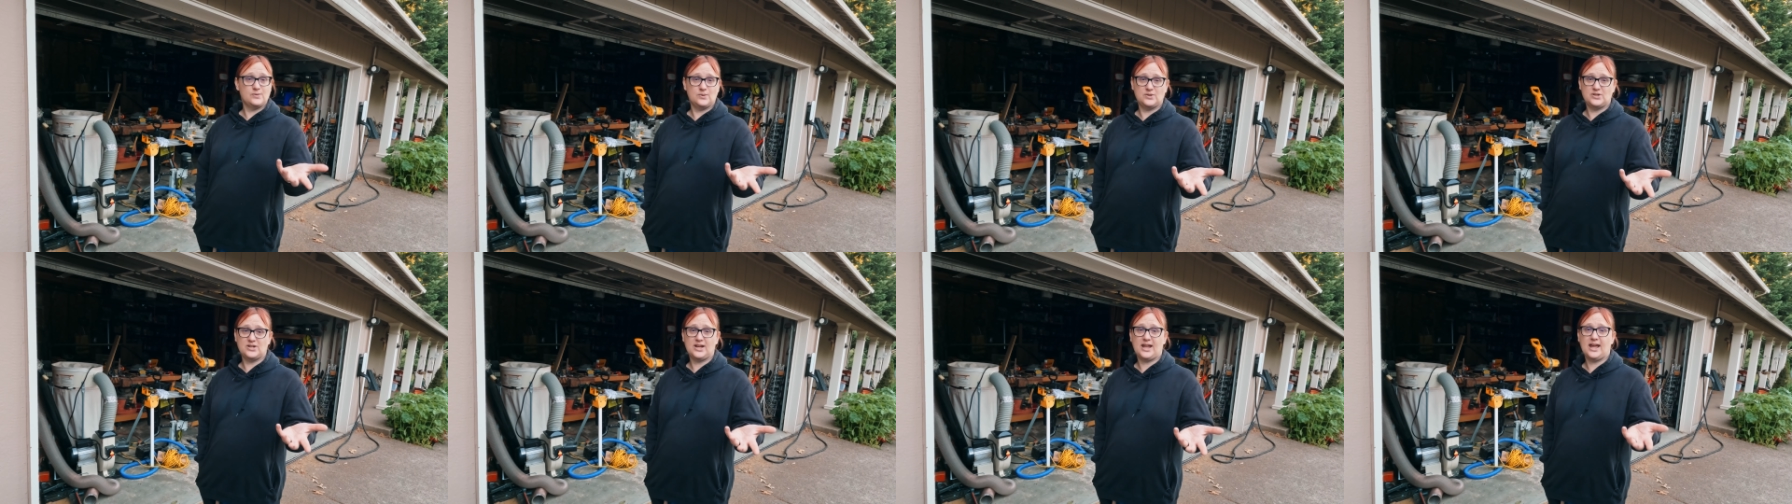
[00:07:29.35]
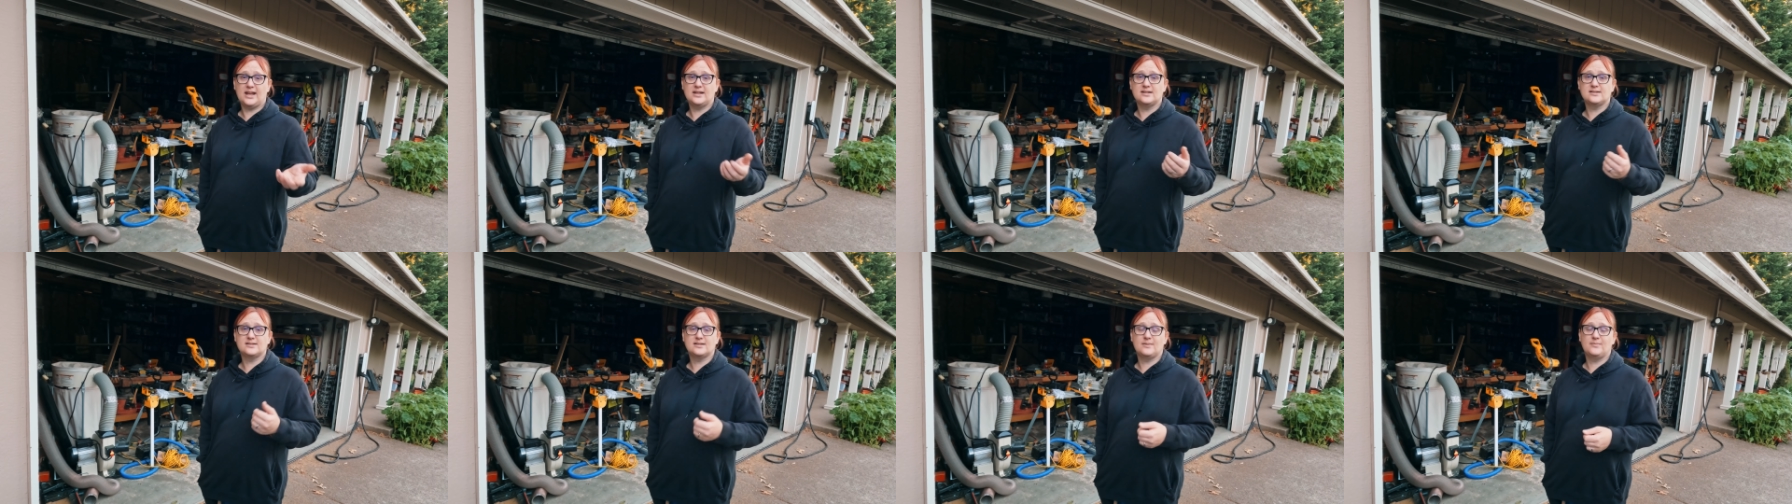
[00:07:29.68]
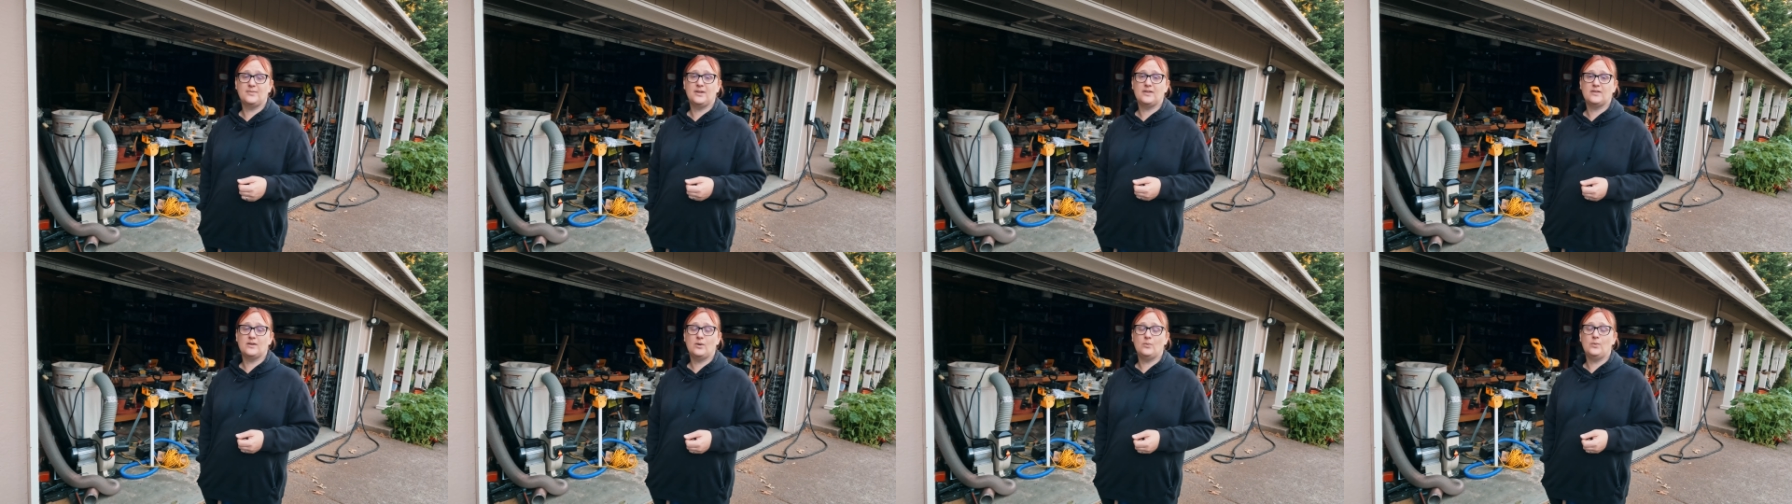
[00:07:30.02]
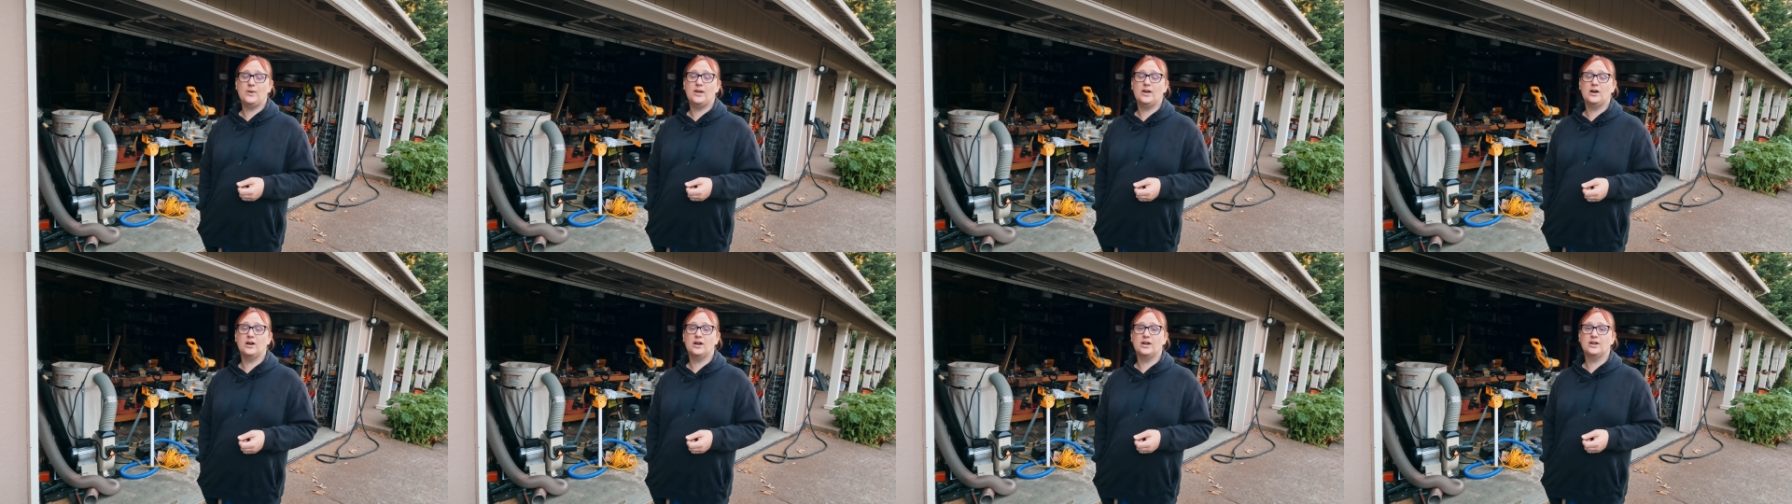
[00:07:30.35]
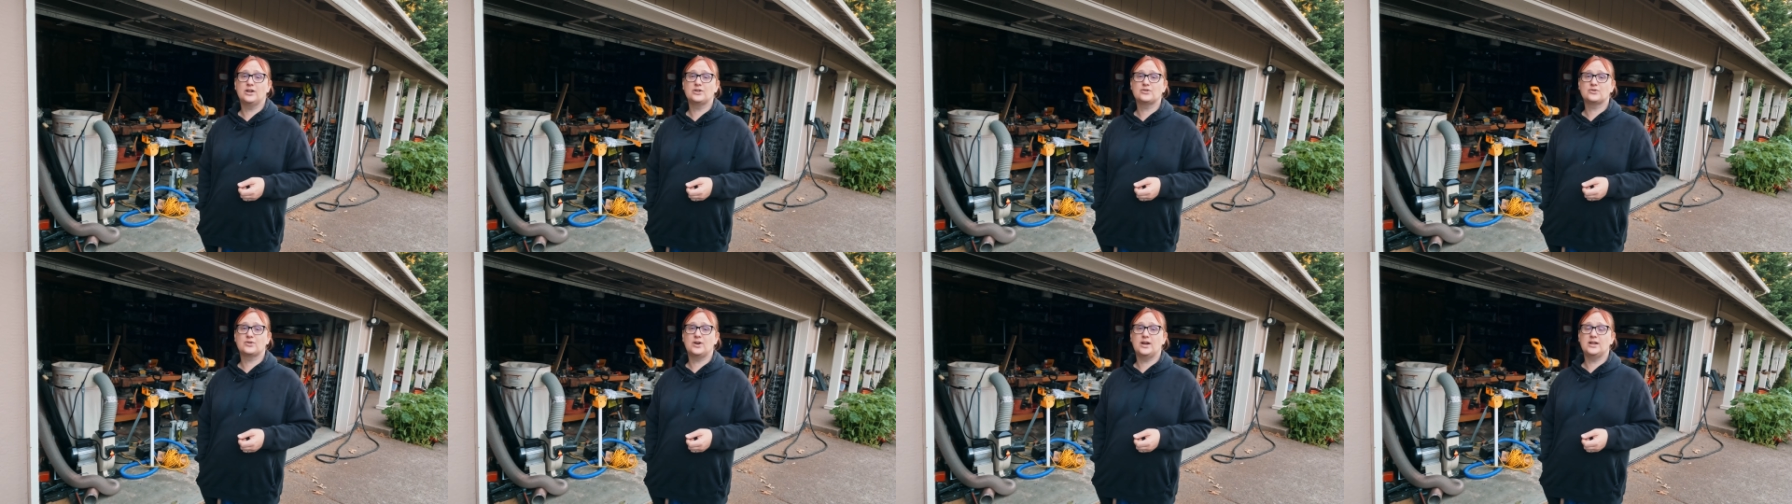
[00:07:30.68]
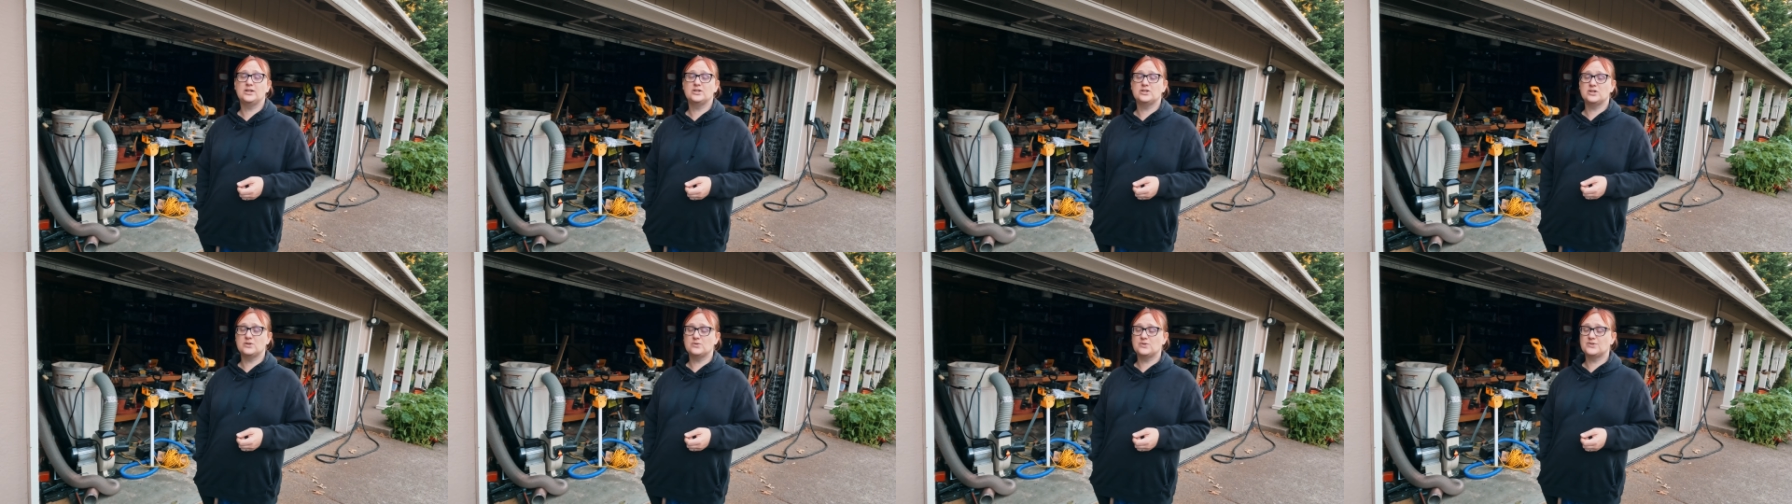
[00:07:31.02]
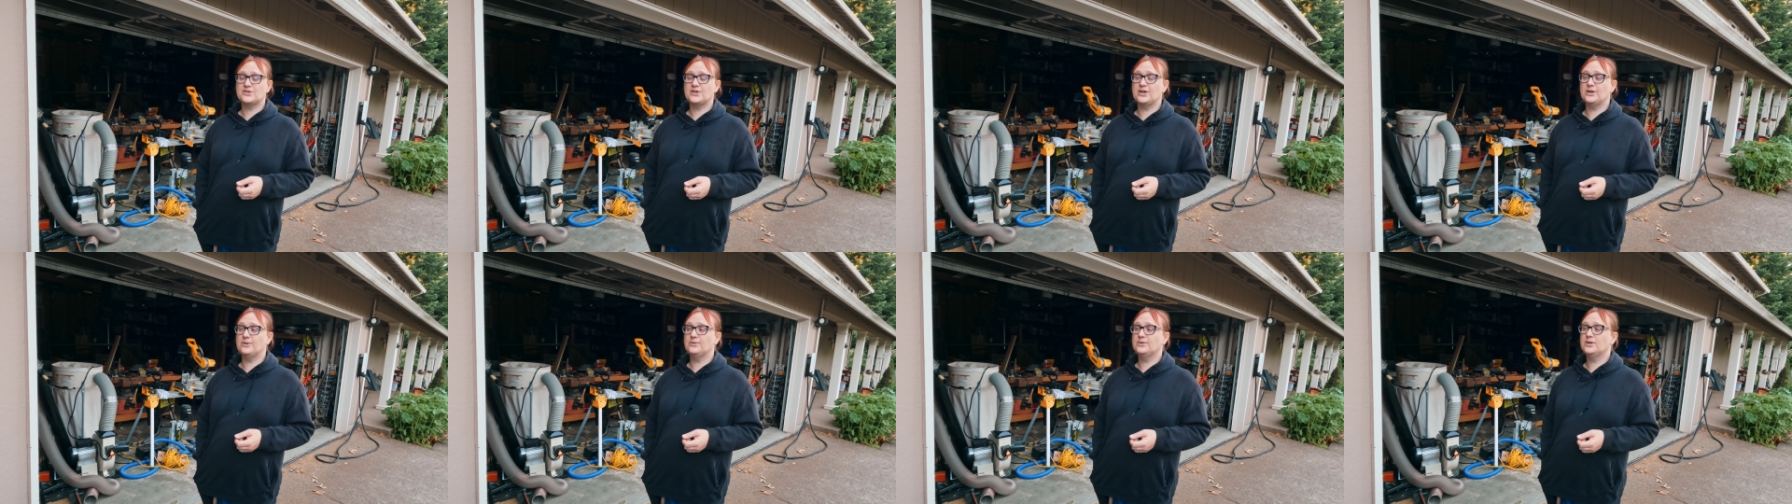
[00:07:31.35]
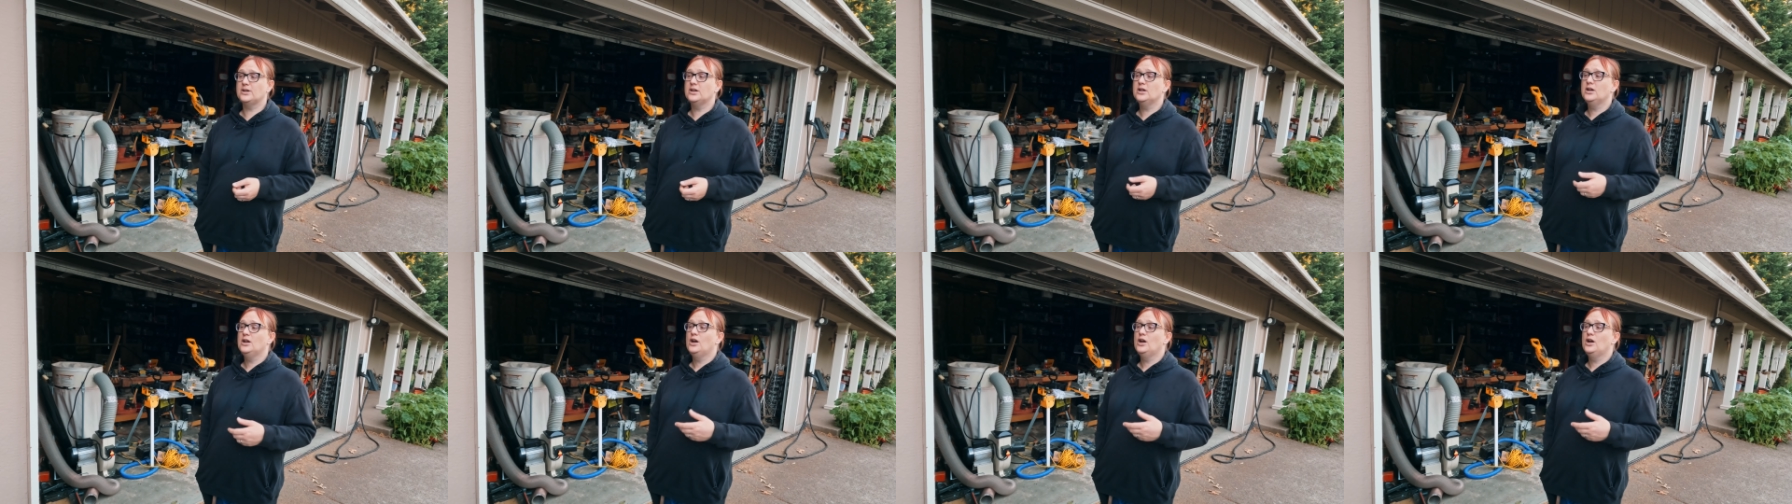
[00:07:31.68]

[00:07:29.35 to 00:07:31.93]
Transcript: which again is something that we are going to try and do soon,